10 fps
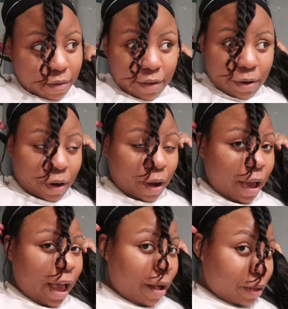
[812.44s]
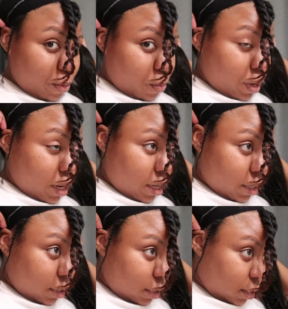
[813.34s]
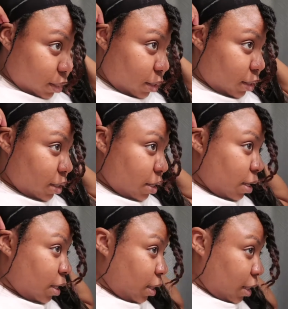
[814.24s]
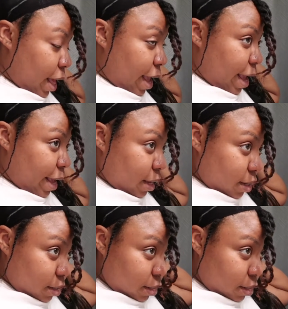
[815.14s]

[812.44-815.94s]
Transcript: figure out how you want to lay it,